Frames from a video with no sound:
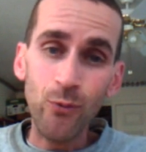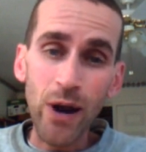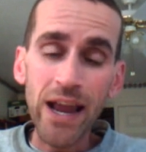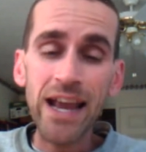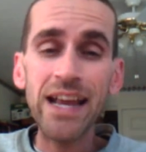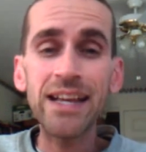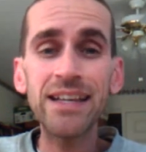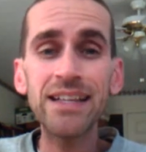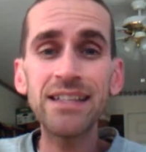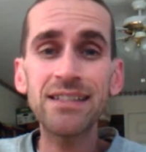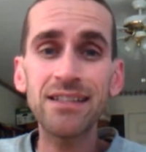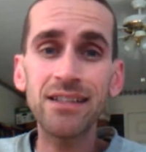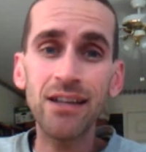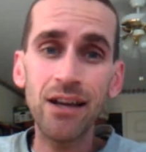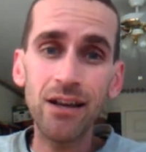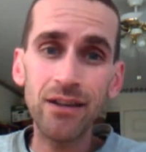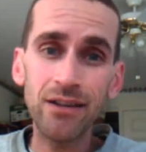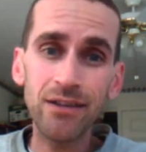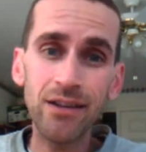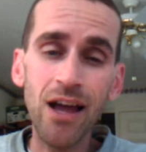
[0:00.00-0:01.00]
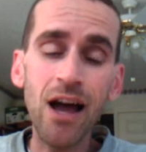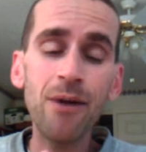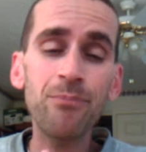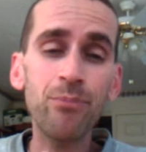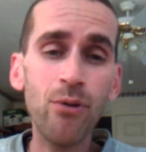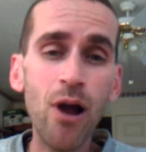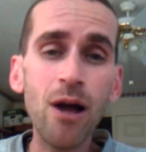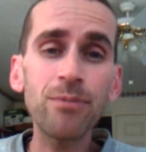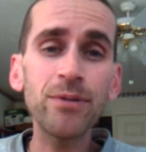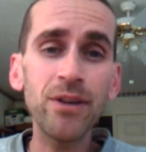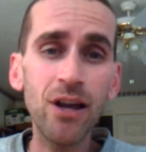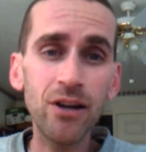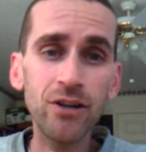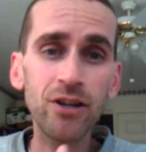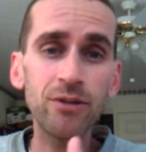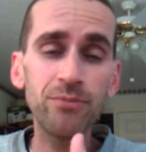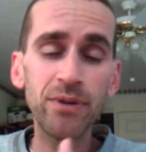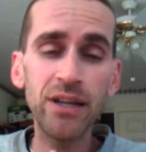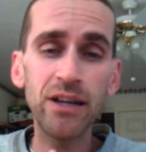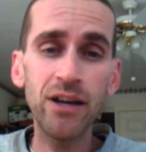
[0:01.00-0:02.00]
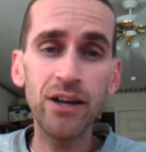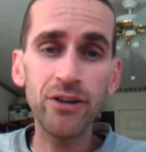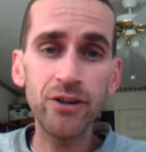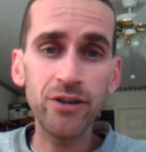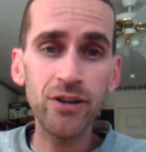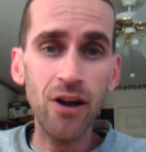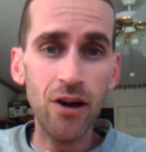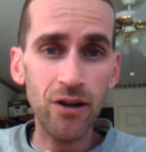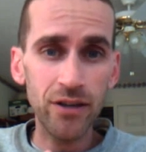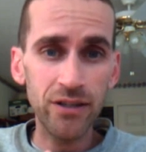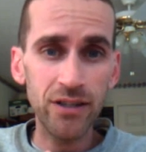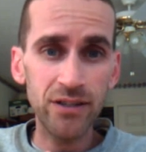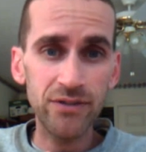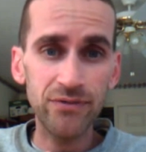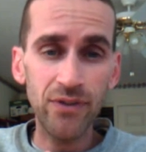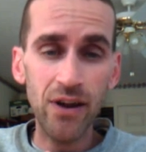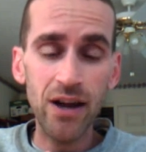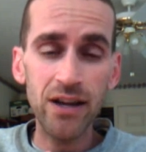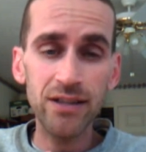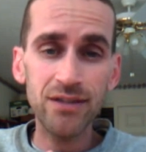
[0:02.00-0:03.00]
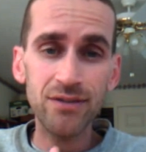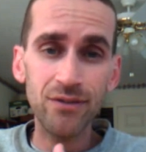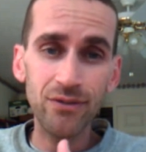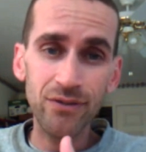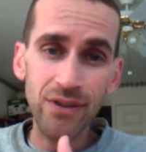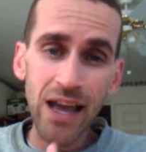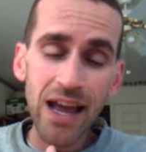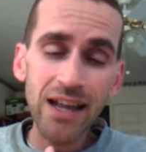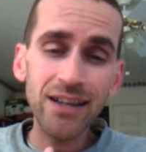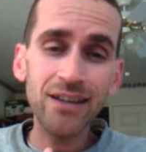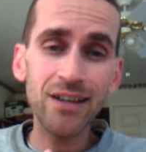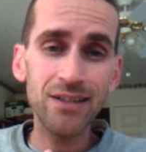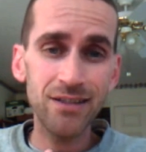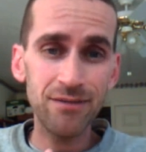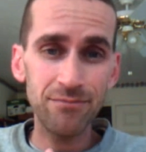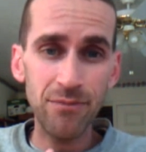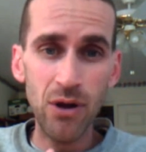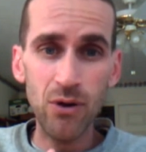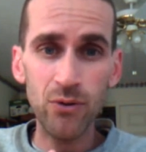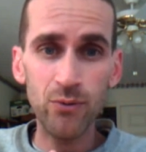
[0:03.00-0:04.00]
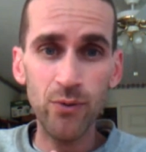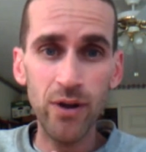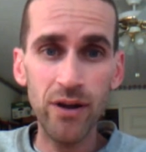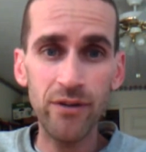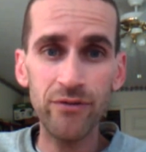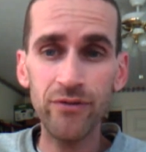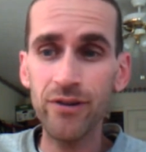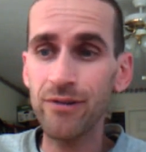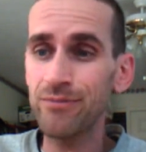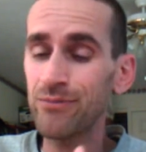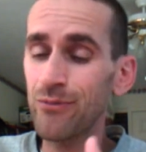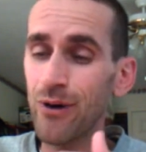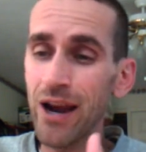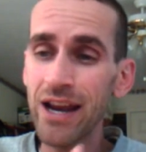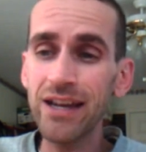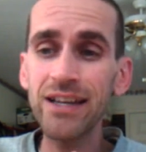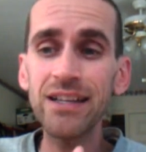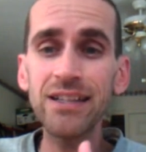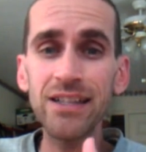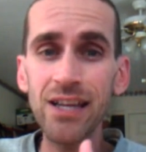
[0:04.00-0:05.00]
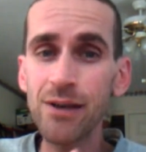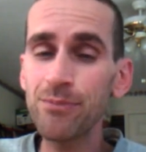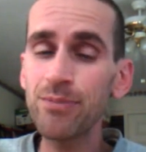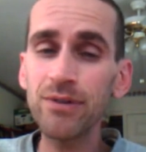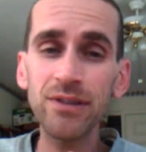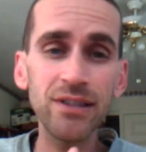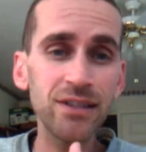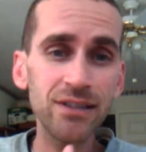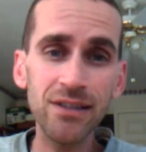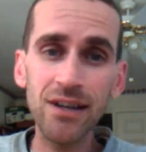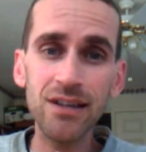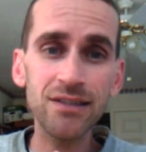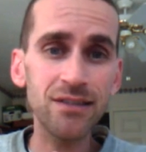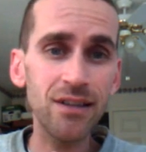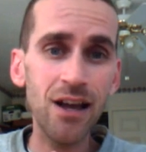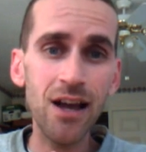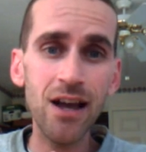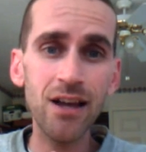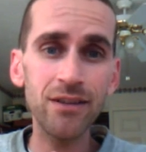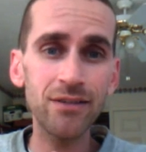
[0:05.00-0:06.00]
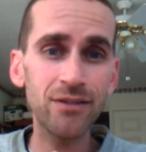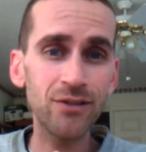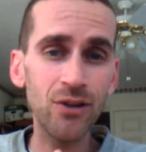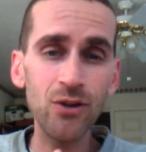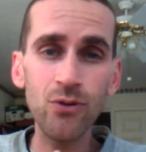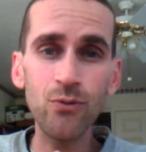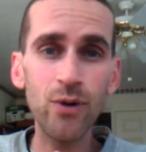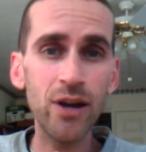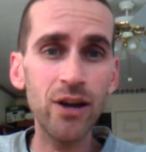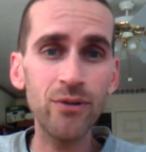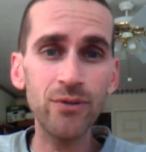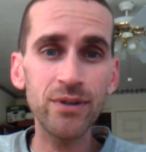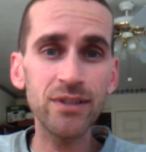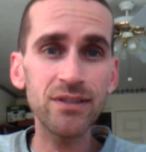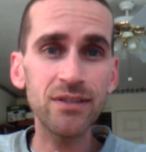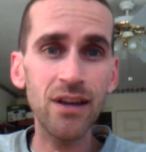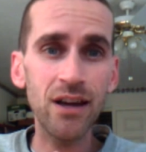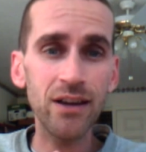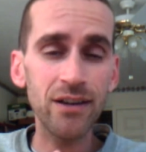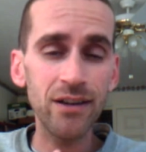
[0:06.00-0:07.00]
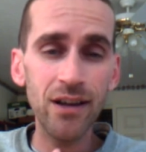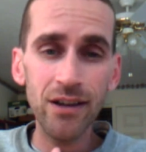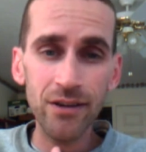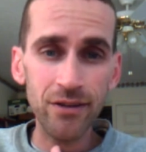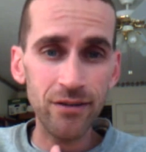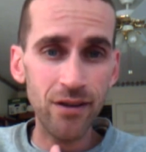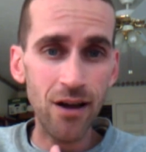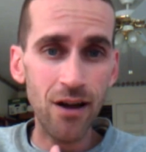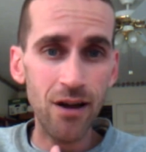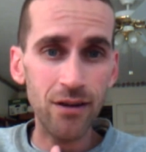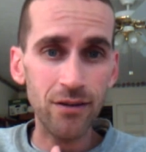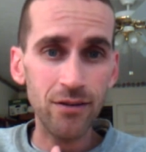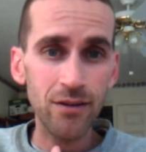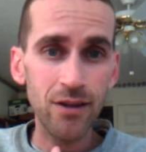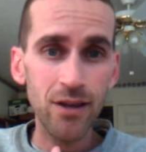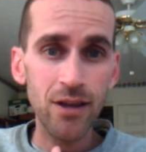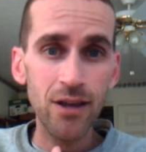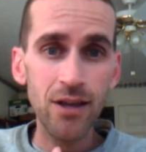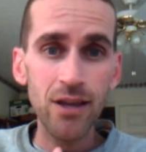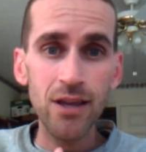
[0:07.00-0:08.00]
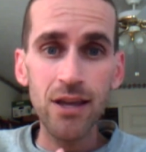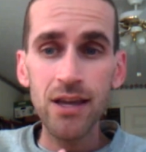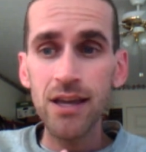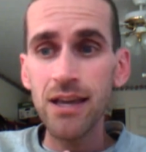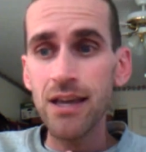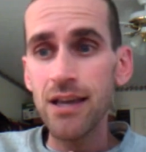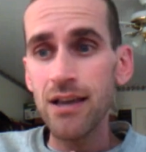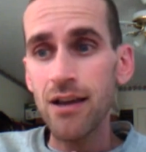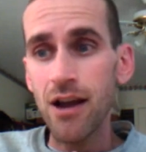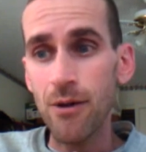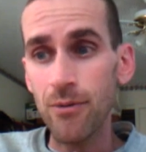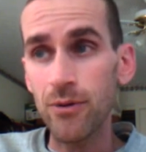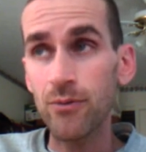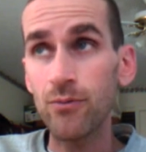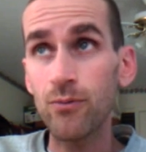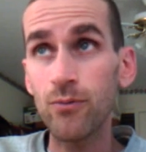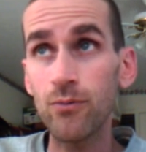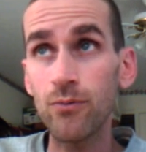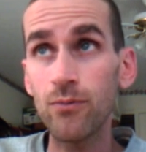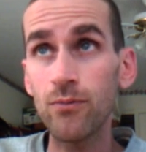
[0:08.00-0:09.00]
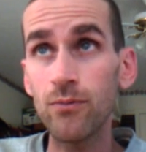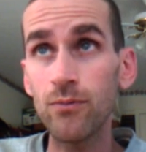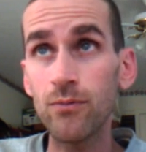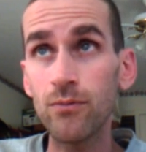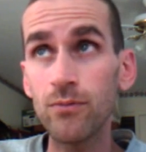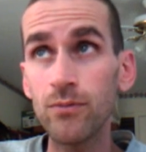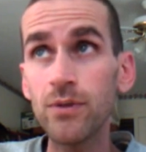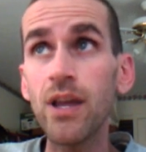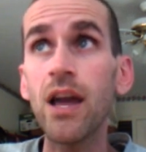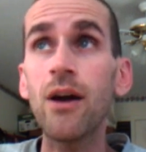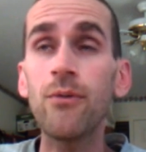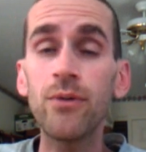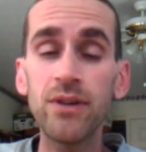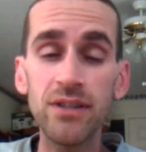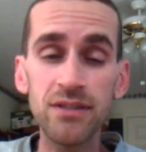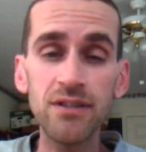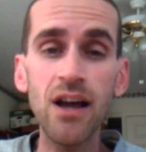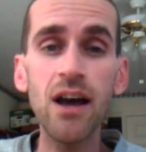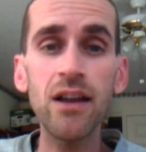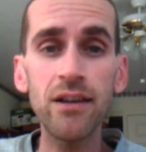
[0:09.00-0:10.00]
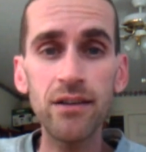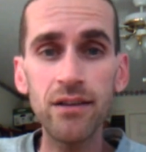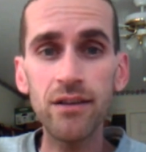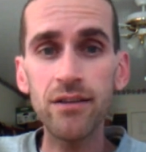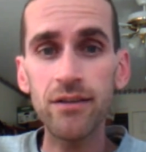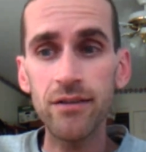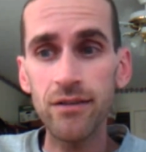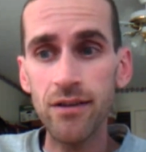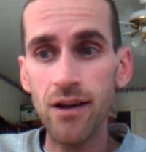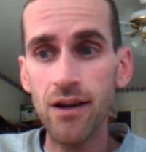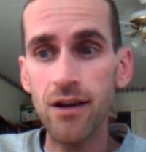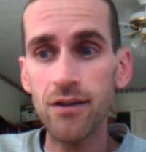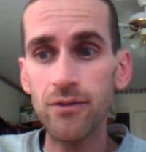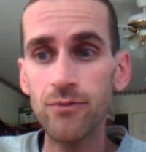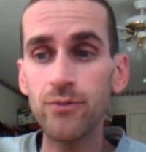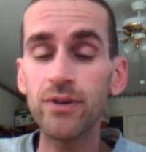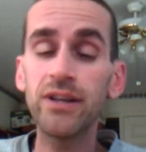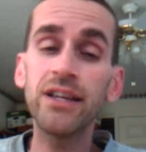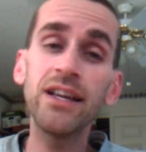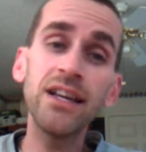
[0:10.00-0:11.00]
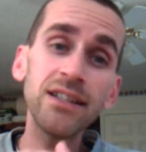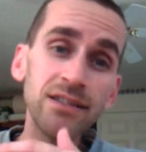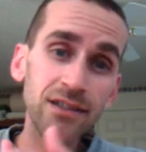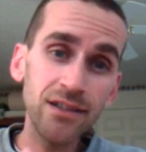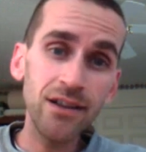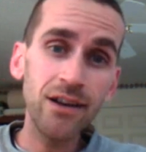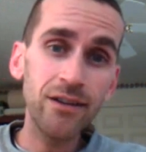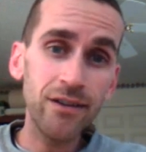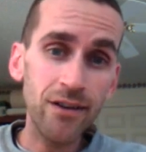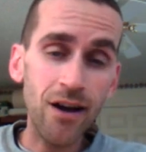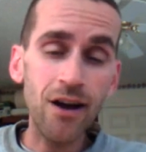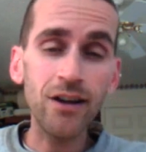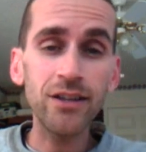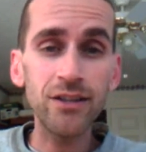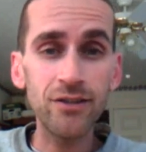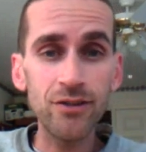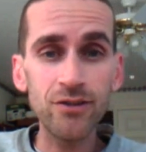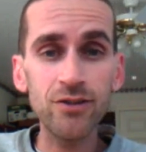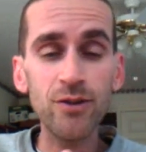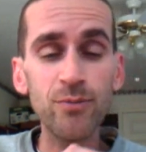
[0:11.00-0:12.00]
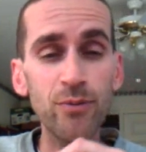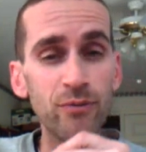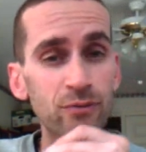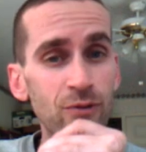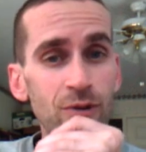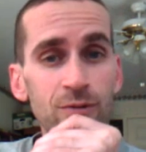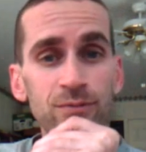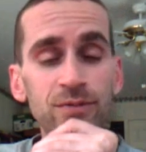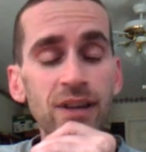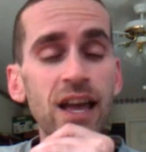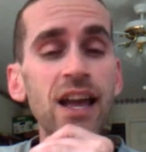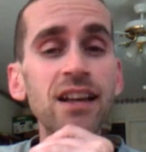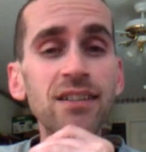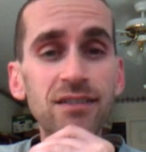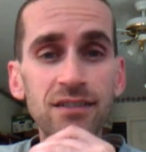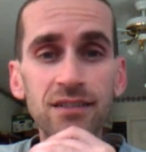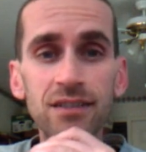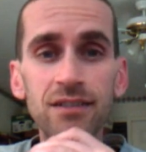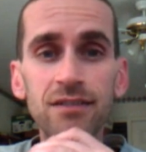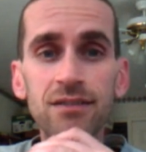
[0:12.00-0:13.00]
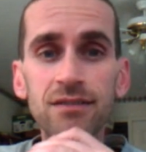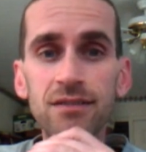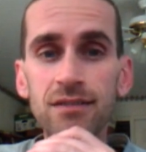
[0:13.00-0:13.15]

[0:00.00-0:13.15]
Randy's an, not probably not going to be an underdog in this fight, so that doesn't bode well for him. Randy typically does not do well when he's not an underdog. I mean, yeah, when he's not an underdog. When he is an underdog, he usually performs excellent.